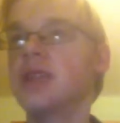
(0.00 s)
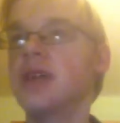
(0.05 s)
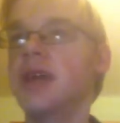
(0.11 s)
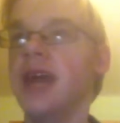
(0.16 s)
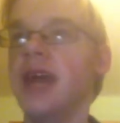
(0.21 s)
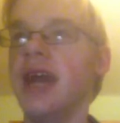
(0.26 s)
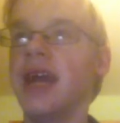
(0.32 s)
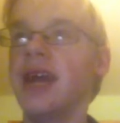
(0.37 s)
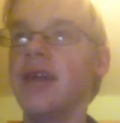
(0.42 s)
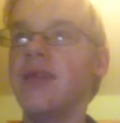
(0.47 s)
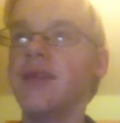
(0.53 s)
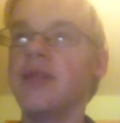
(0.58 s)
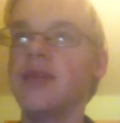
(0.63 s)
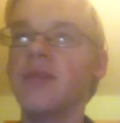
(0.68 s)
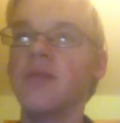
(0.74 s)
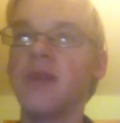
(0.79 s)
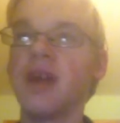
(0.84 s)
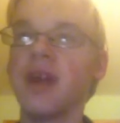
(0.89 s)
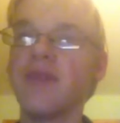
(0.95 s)
And
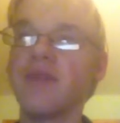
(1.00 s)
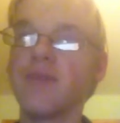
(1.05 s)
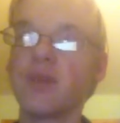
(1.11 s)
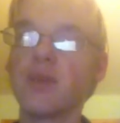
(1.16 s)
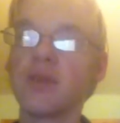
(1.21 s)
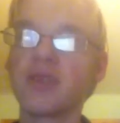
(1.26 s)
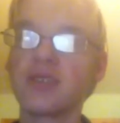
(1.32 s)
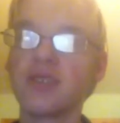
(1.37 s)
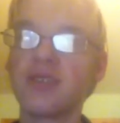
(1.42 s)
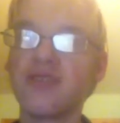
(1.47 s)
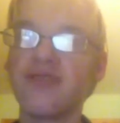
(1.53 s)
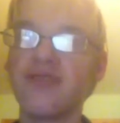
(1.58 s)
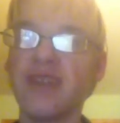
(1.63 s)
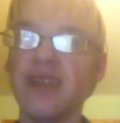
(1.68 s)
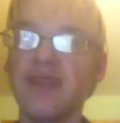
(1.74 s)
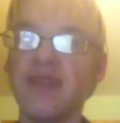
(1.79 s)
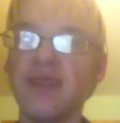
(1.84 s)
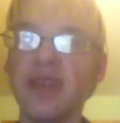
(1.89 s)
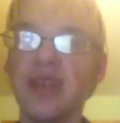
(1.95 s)
my personal
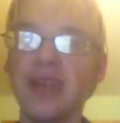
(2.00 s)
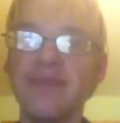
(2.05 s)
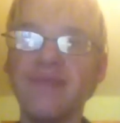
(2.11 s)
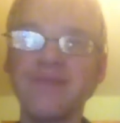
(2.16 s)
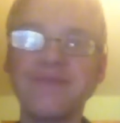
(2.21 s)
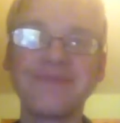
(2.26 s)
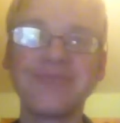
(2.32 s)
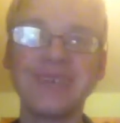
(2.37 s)
favorite,